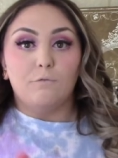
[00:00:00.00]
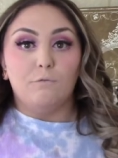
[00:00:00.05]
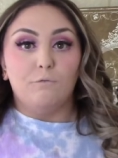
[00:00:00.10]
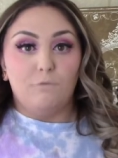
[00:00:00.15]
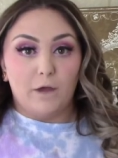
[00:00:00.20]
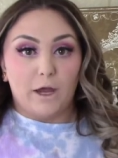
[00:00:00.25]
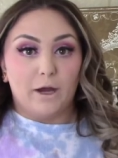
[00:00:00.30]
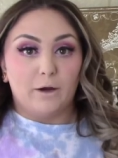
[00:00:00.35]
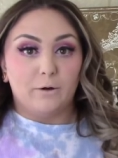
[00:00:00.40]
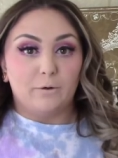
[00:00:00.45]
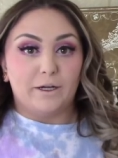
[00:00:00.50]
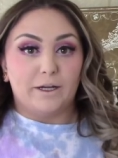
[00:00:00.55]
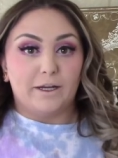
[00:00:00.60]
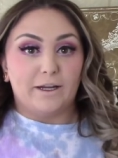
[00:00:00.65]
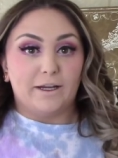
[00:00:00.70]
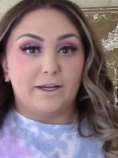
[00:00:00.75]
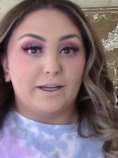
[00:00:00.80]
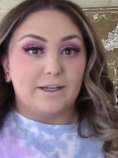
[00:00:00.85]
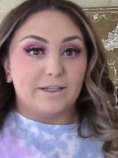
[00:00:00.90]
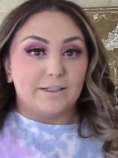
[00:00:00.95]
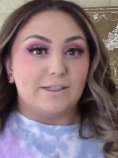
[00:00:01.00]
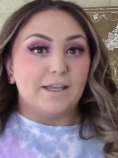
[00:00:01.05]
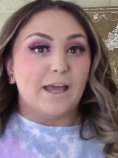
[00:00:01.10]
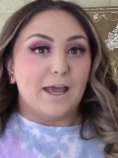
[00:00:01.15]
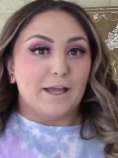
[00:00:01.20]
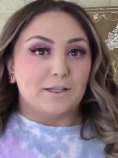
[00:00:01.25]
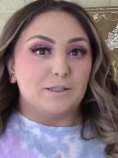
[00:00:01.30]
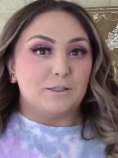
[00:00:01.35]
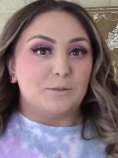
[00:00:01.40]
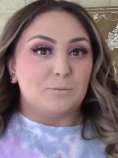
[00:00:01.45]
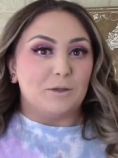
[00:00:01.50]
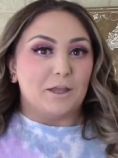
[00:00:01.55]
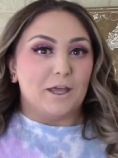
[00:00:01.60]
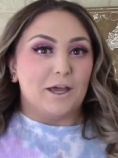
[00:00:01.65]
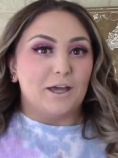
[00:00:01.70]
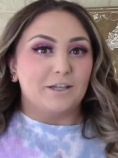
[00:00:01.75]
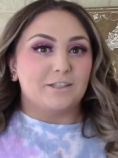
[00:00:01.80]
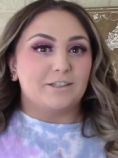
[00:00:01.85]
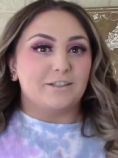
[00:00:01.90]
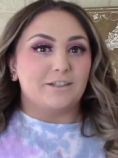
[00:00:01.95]
very intense
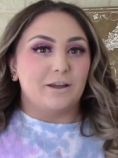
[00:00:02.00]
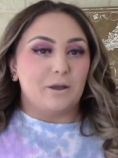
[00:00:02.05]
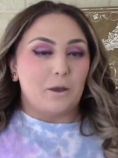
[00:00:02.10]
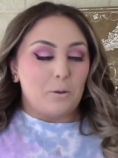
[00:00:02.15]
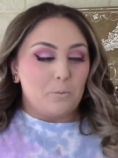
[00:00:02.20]
blush,